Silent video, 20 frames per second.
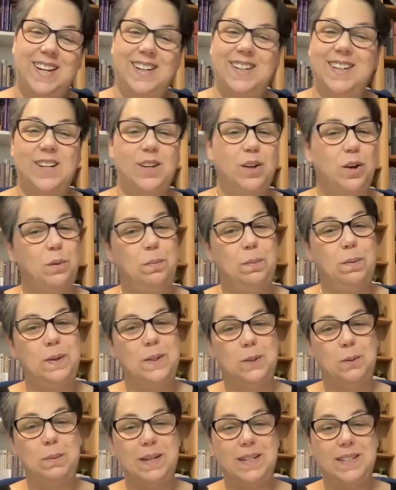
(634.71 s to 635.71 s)
and I hope
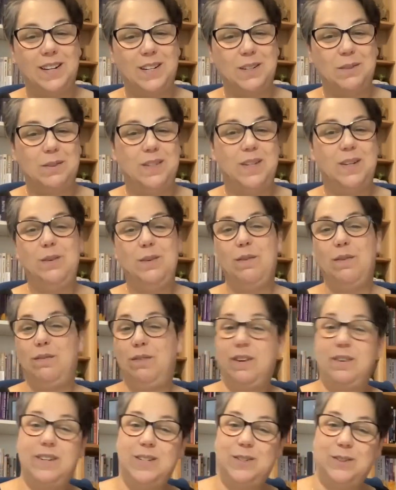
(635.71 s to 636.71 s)
to be in touch with you
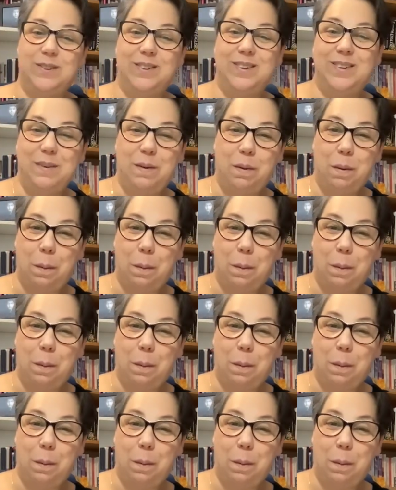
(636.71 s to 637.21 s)
very soon.